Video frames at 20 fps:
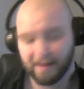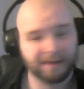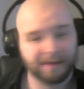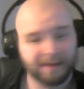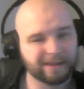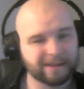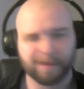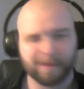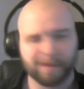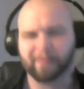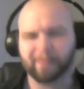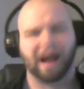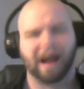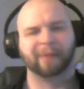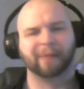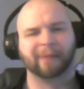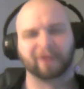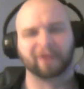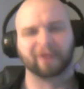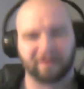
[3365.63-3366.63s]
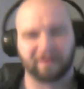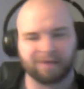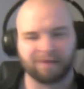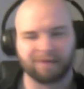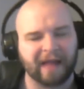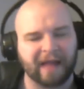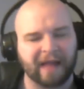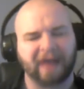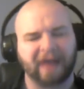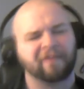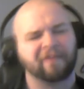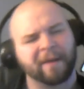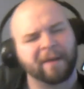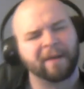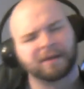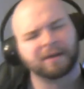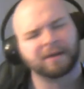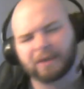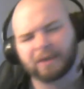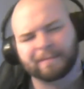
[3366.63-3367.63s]
somebody popular, for lack of a
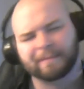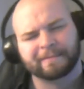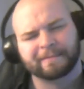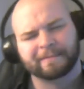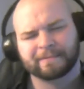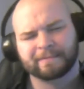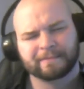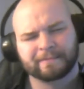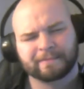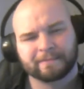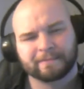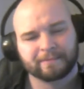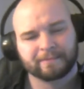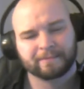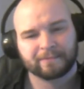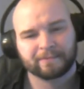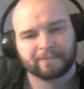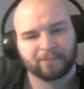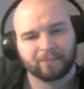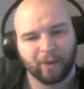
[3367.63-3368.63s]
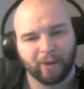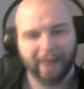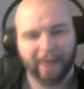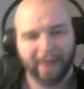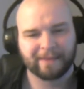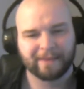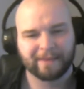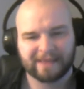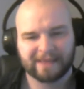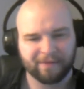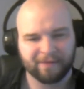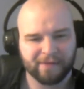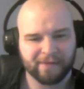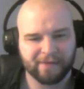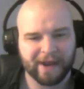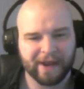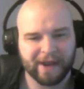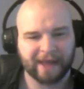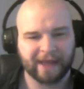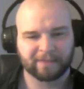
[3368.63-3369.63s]
better term? What happens if
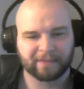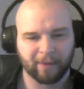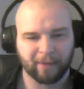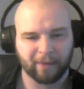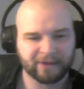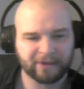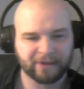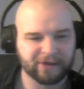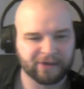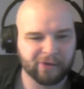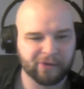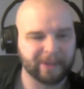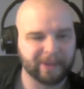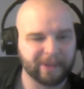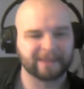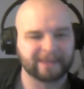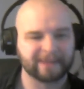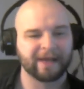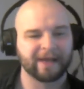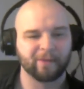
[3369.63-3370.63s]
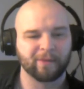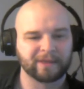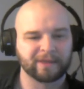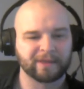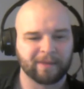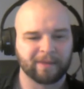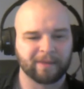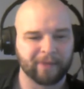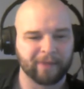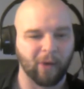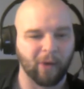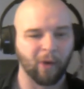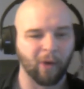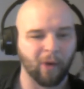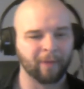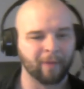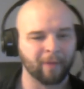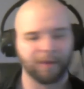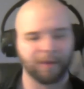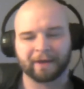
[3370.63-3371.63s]
the next person who gets hit with something
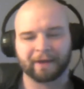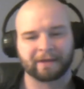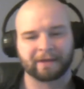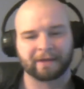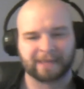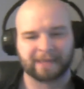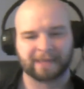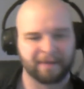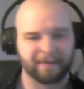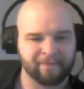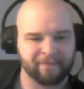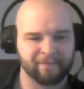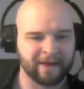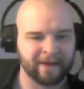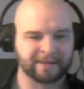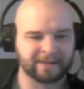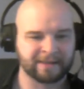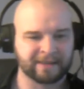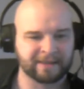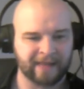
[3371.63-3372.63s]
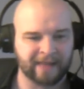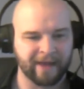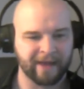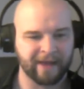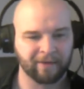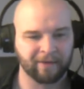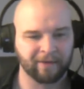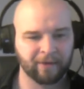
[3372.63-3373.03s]
horrible and it doesn't get fixed is like